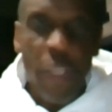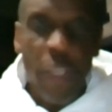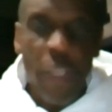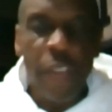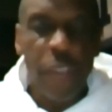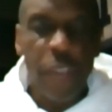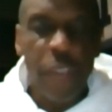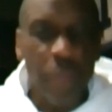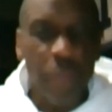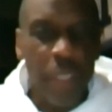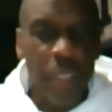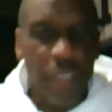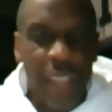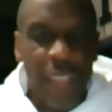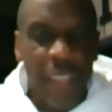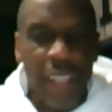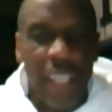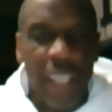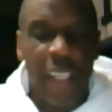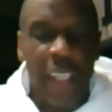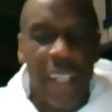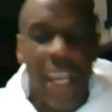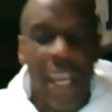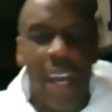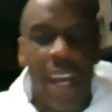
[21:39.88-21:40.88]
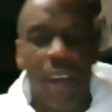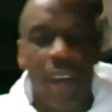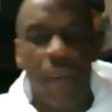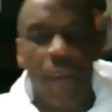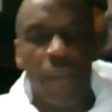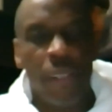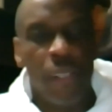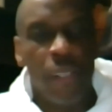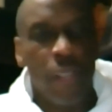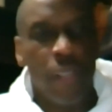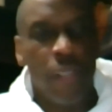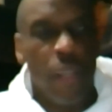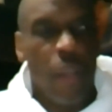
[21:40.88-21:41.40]
As you mentioned, I think
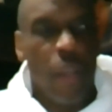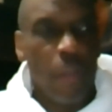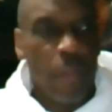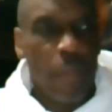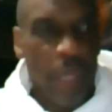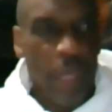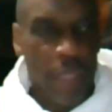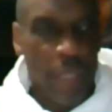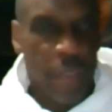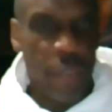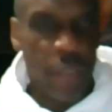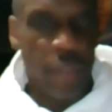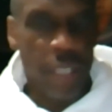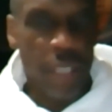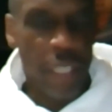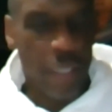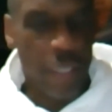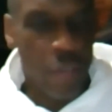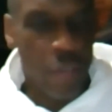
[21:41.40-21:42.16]
now pitchers that